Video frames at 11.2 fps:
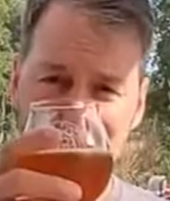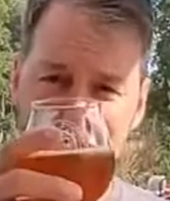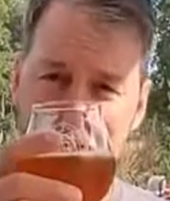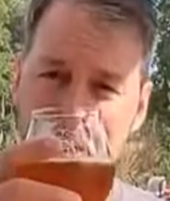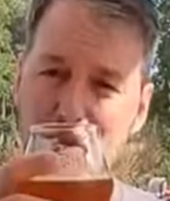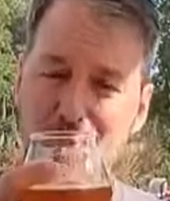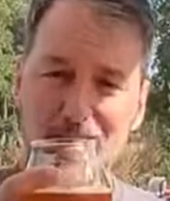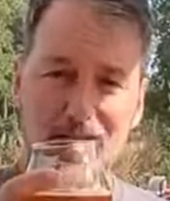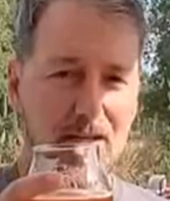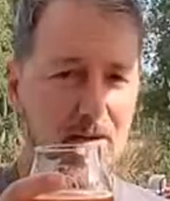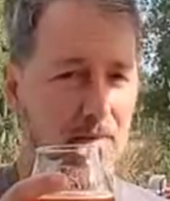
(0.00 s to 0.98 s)
Come check
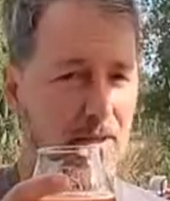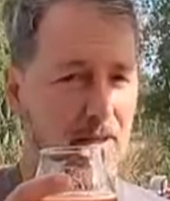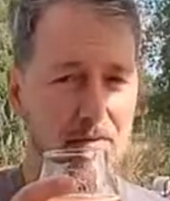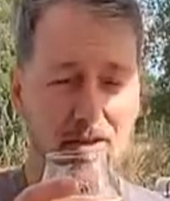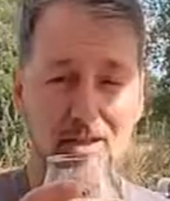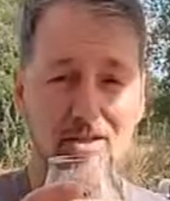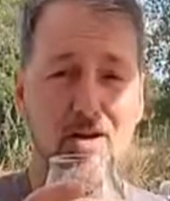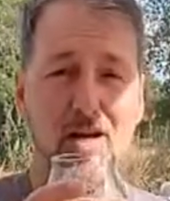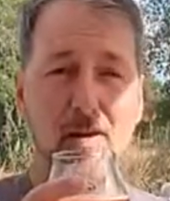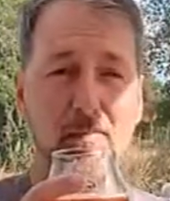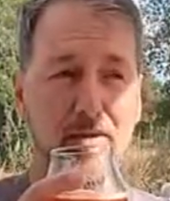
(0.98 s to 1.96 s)
us out, man. Things are
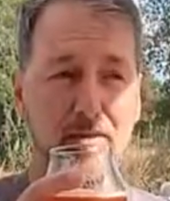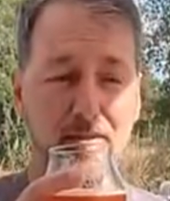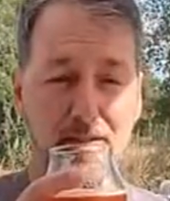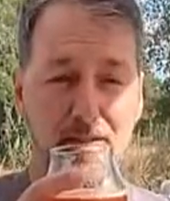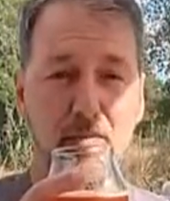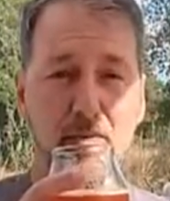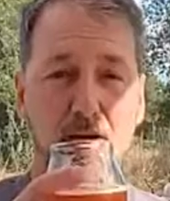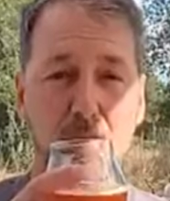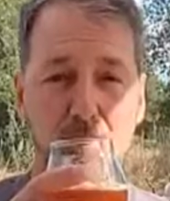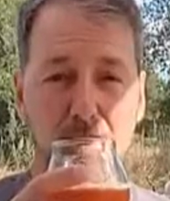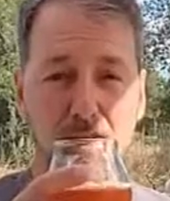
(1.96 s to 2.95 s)
happening. We got a
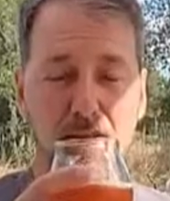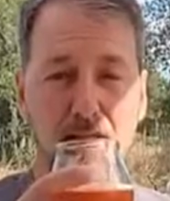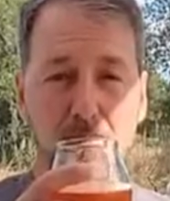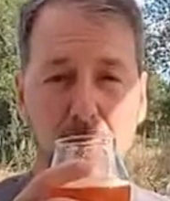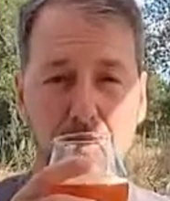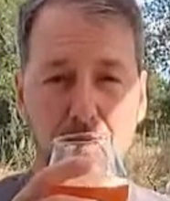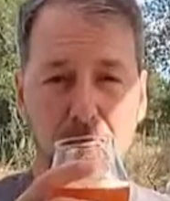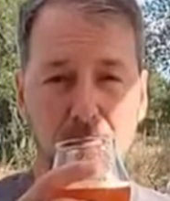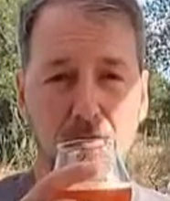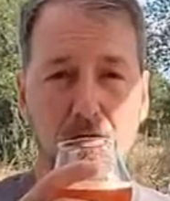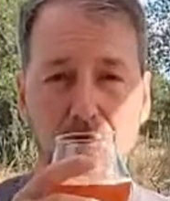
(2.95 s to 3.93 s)
big thing coming up in the
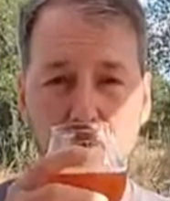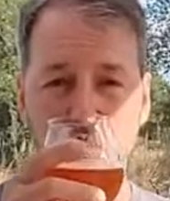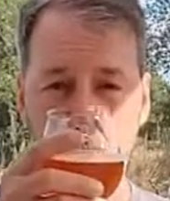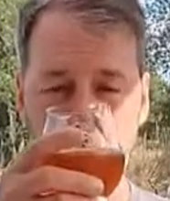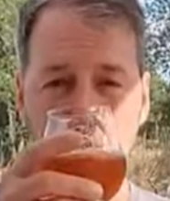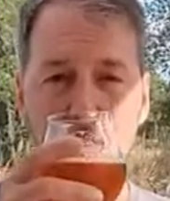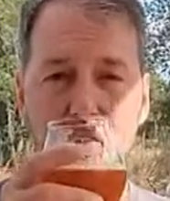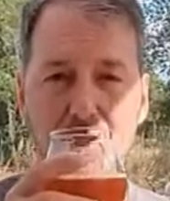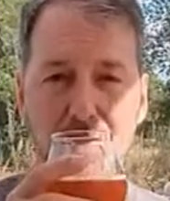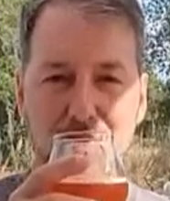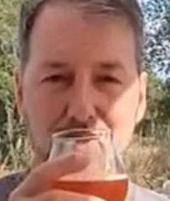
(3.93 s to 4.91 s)
fall, too.
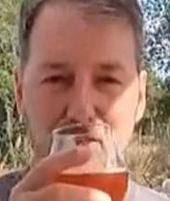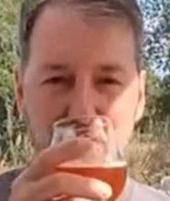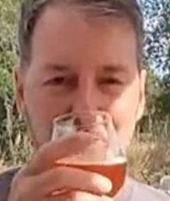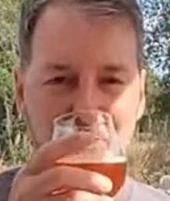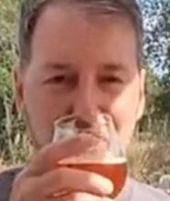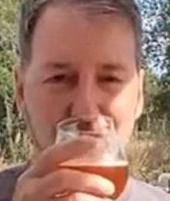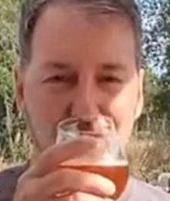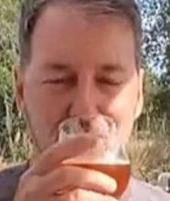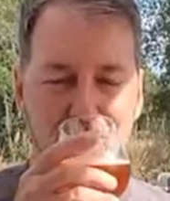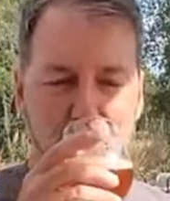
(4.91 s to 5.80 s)
Check us out. Cheers.